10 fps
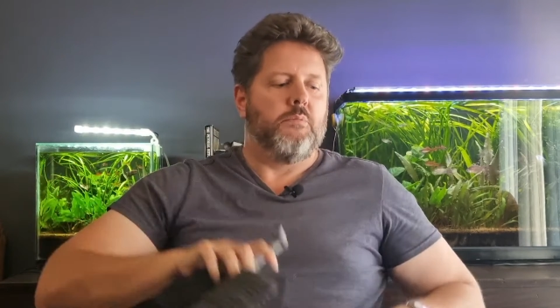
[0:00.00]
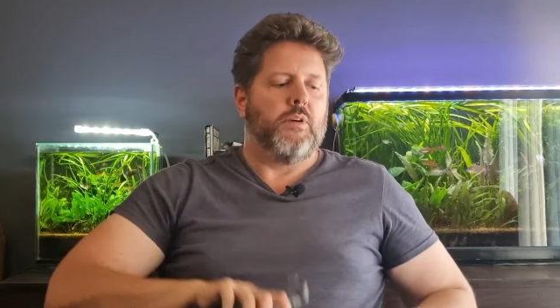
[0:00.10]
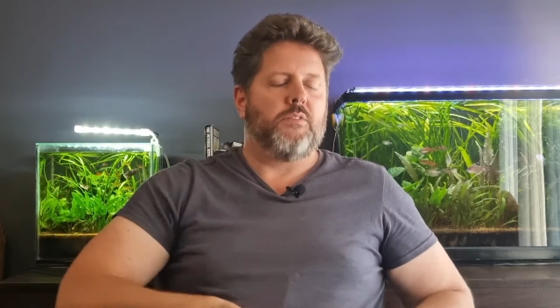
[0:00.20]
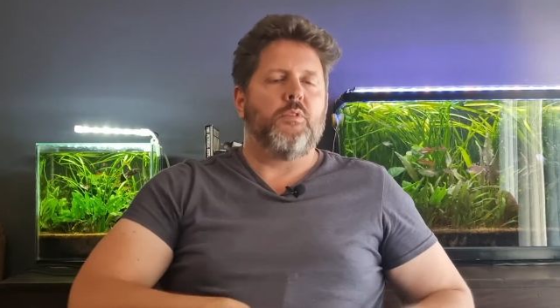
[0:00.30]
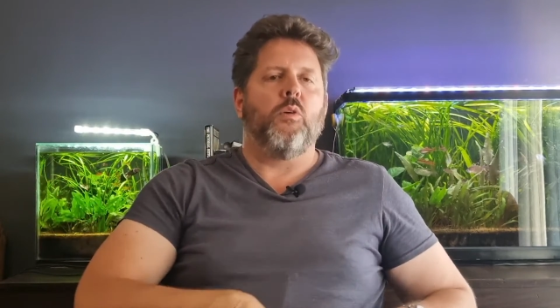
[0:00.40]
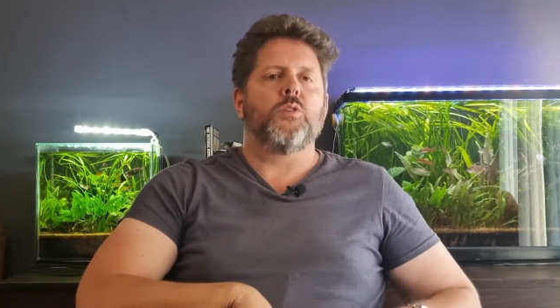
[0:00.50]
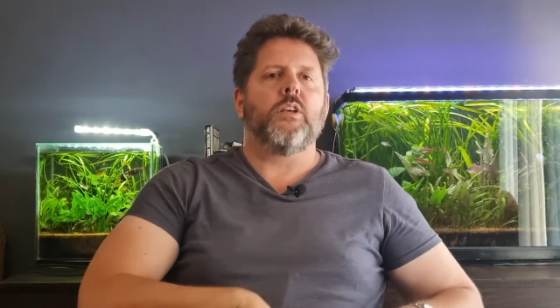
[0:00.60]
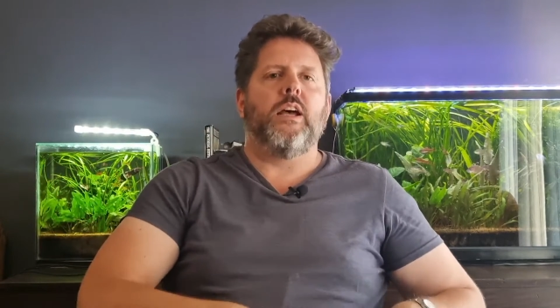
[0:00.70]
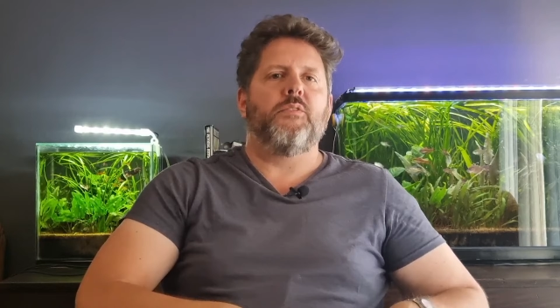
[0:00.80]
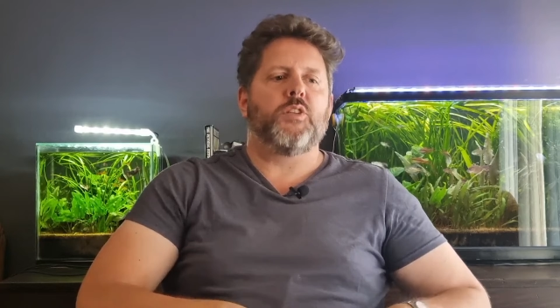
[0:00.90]
But we also
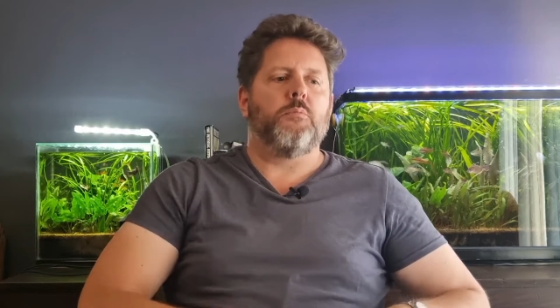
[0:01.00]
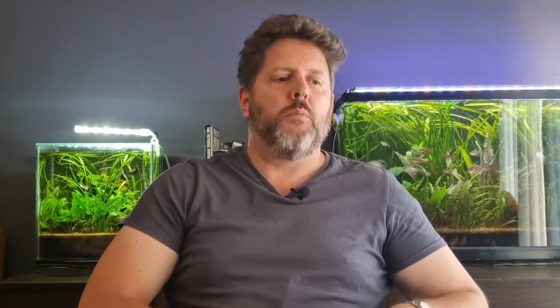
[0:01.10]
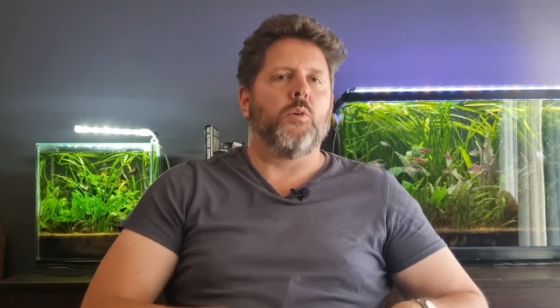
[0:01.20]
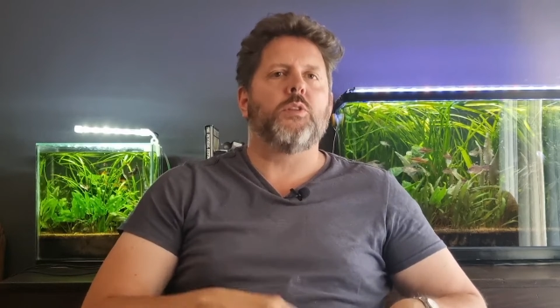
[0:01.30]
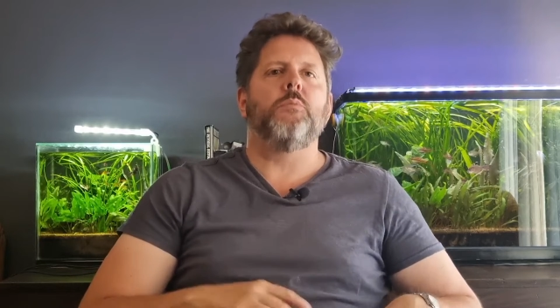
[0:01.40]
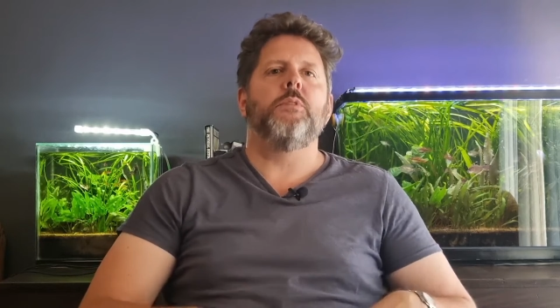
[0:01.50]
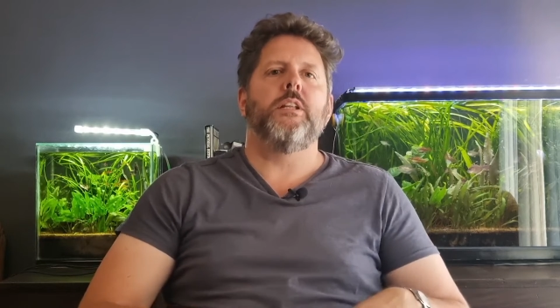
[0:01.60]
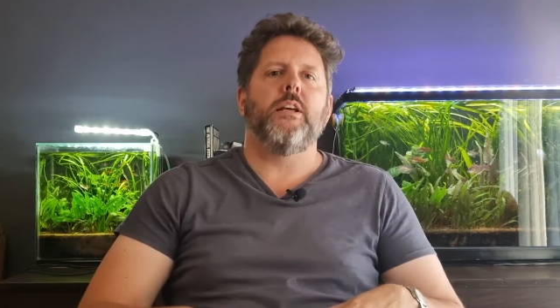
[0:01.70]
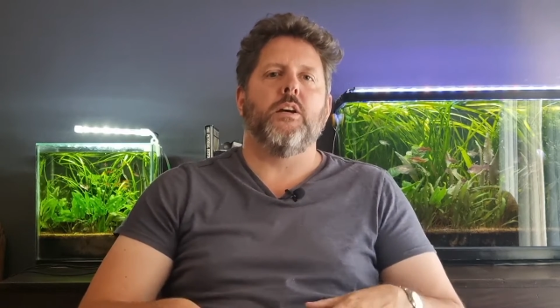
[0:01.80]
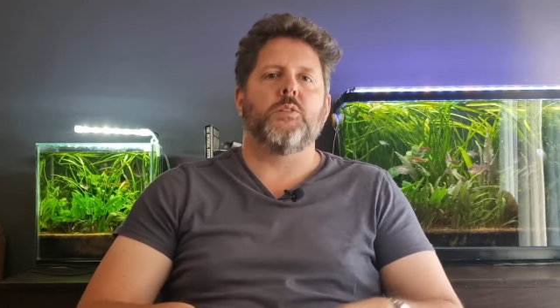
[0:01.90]
have some
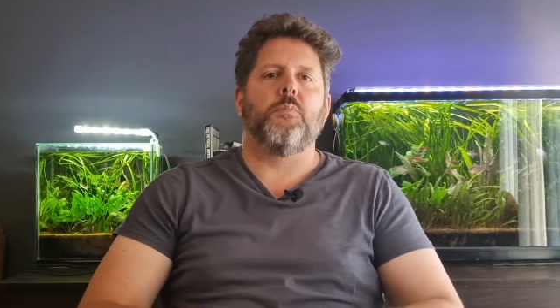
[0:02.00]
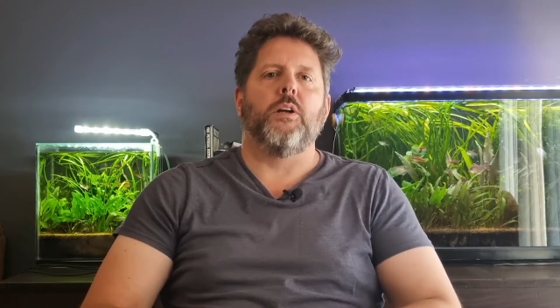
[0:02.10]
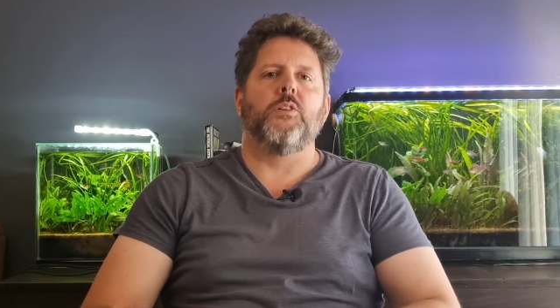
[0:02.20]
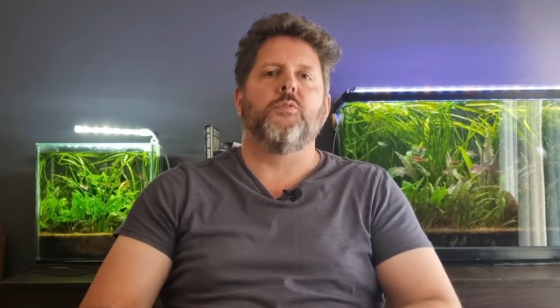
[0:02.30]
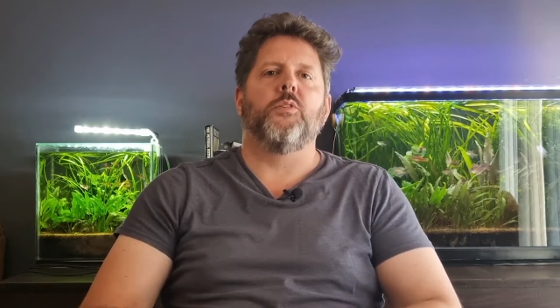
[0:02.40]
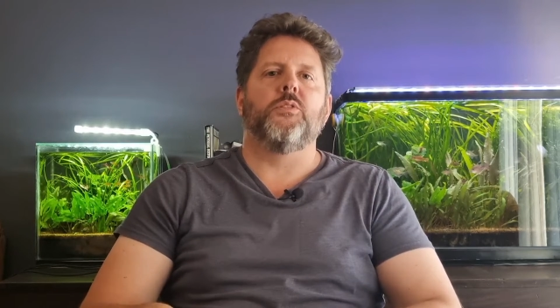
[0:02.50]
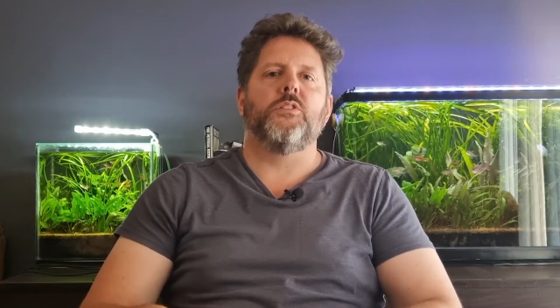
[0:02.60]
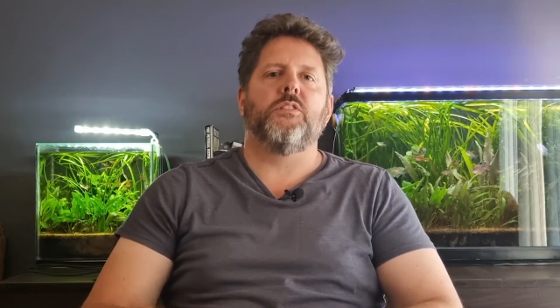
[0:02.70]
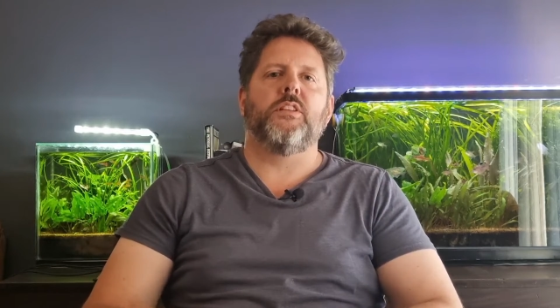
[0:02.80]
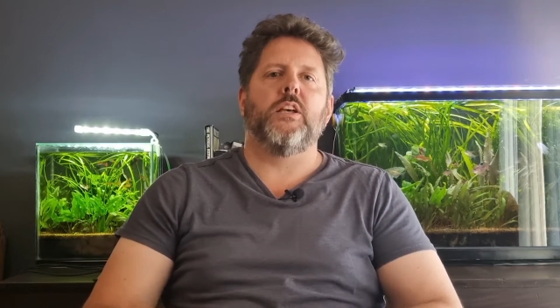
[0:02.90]
multimedia sponge
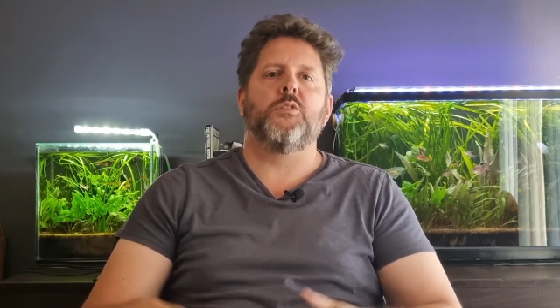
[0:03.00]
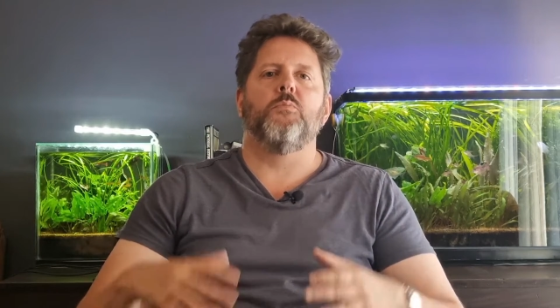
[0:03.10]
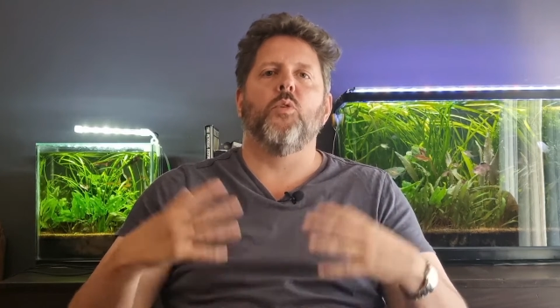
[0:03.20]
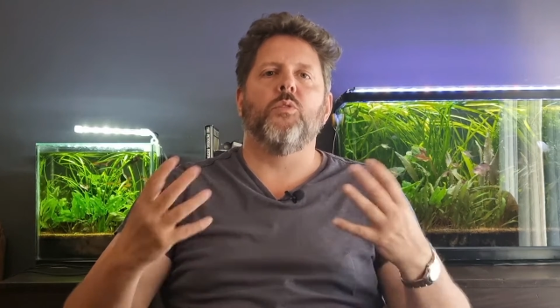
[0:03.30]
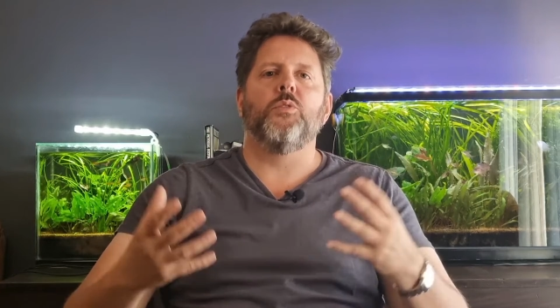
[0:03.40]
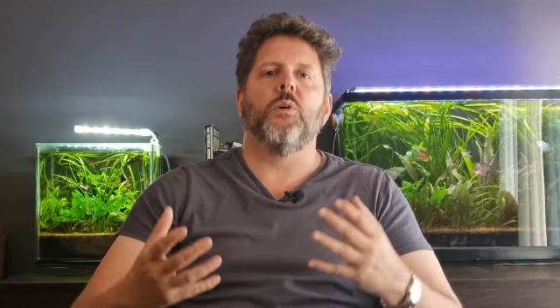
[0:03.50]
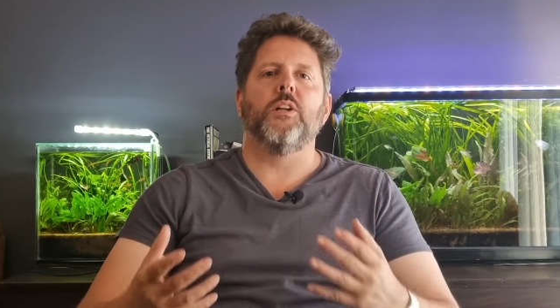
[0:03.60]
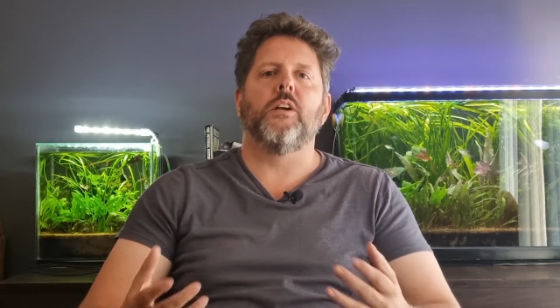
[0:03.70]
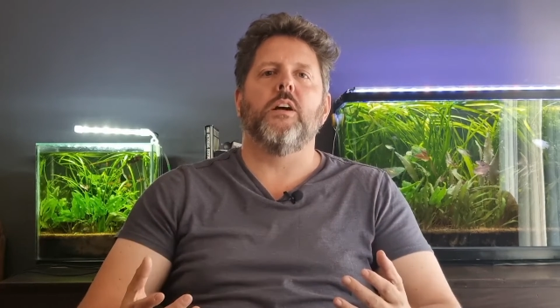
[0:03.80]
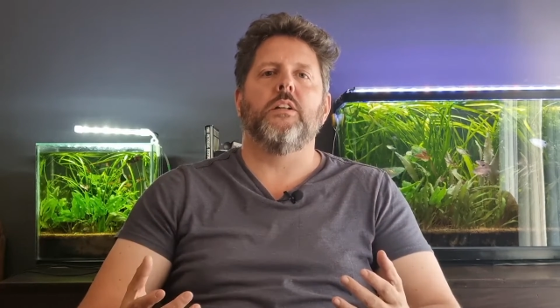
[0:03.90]
filters that takes more than
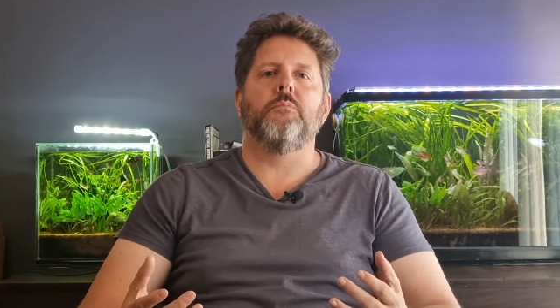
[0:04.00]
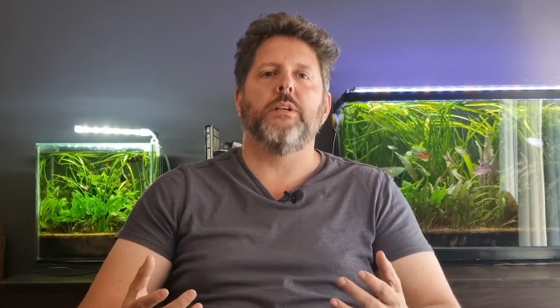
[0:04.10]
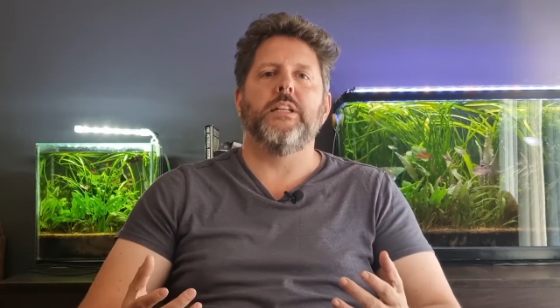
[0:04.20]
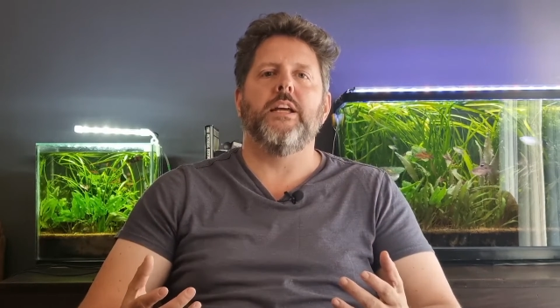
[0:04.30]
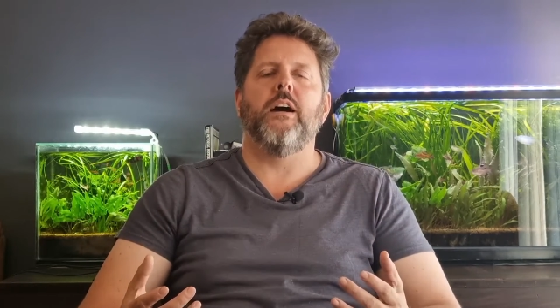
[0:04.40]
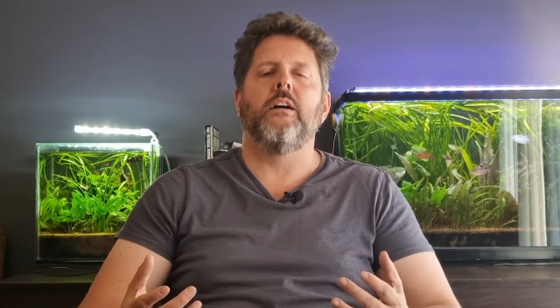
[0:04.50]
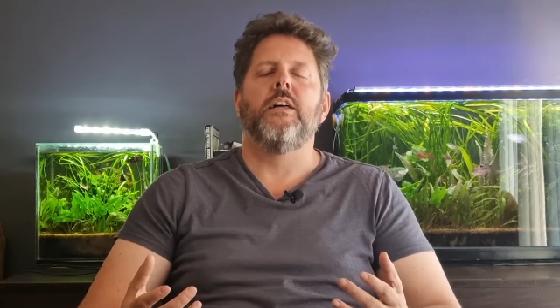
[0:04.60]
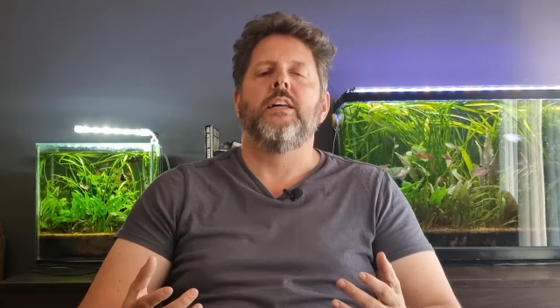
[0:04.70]
one kind of media.